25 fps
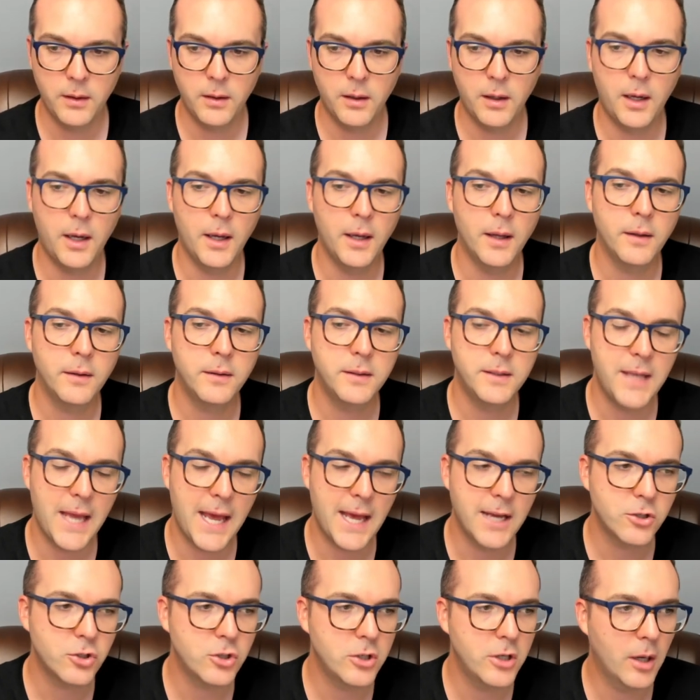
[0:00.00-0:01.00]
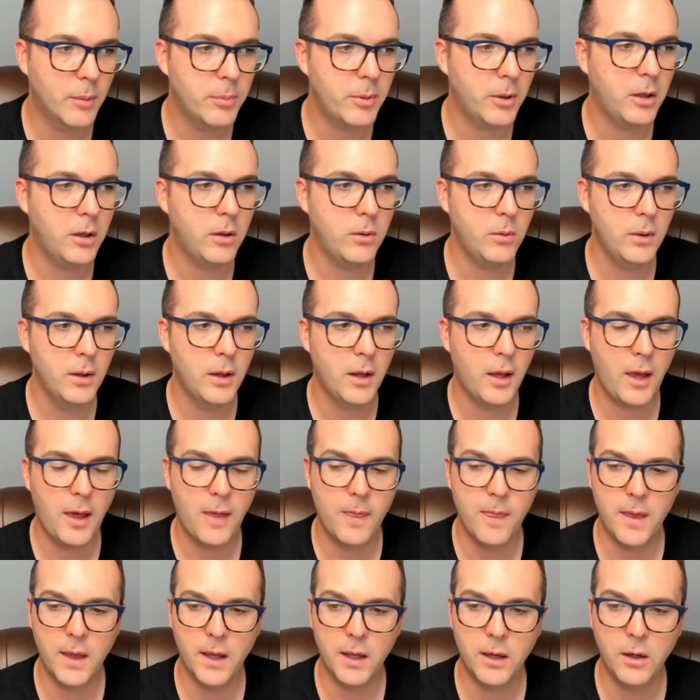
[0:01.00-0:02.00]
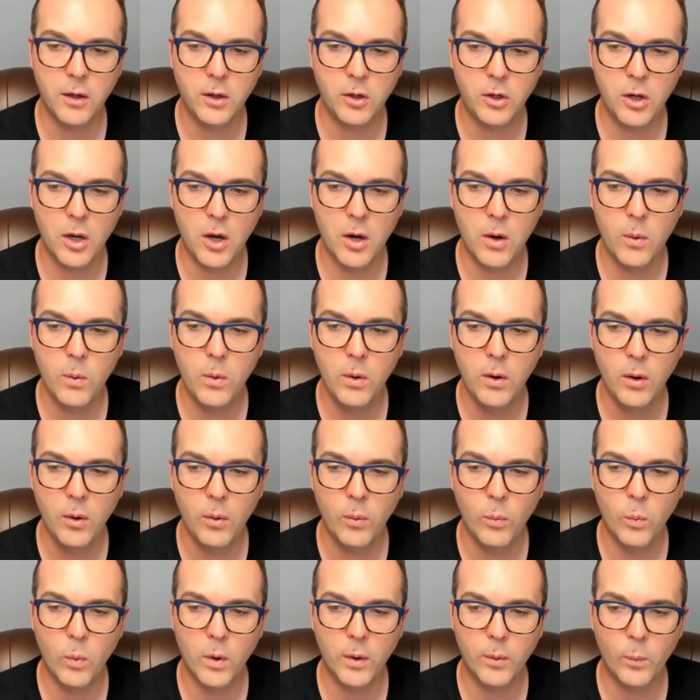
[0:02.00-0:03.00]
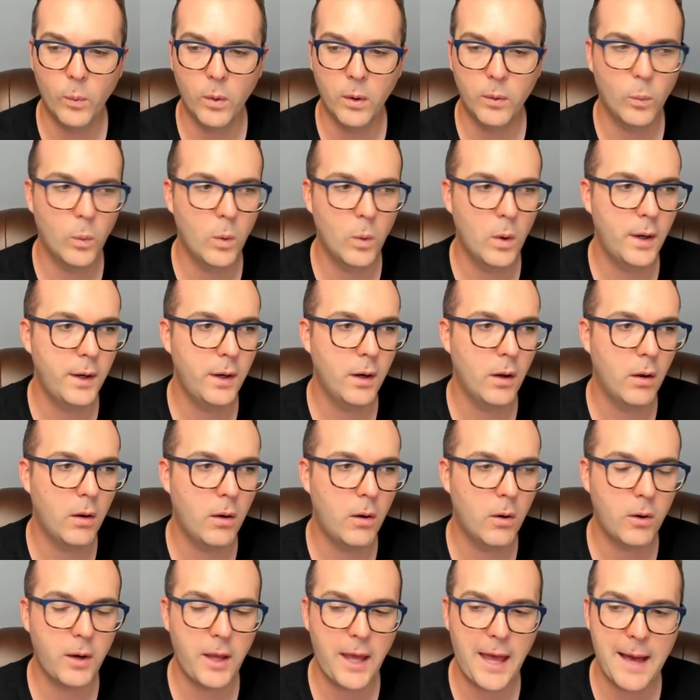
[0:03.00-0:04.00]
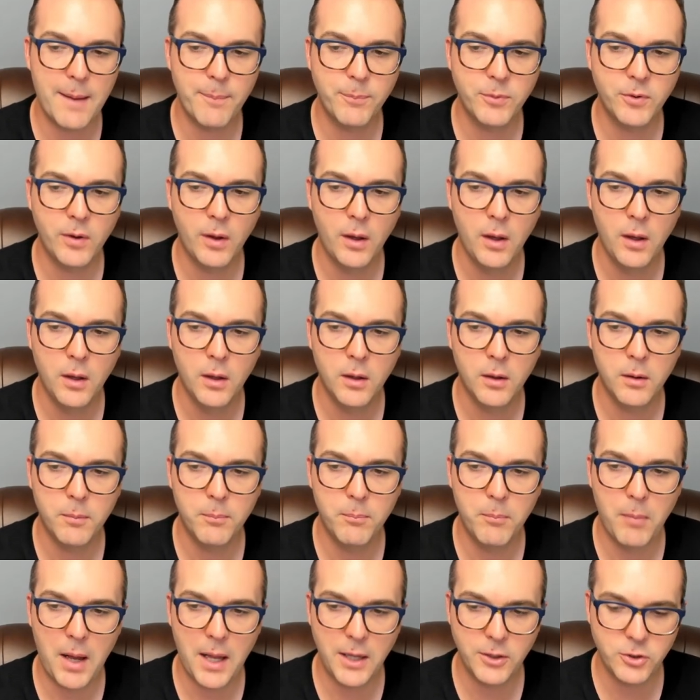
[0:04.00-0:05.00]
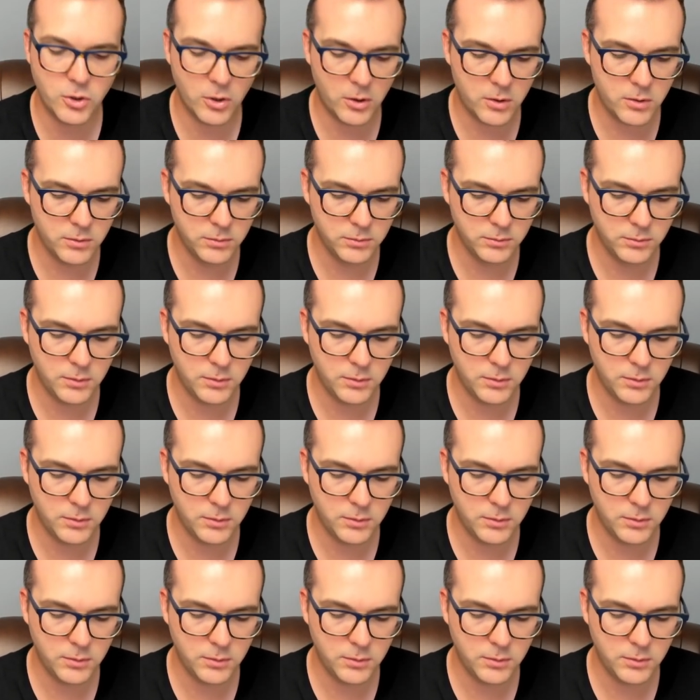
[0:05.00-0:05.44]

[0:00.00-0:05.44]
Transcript: uh, dash w, and then go 111, all caps, module,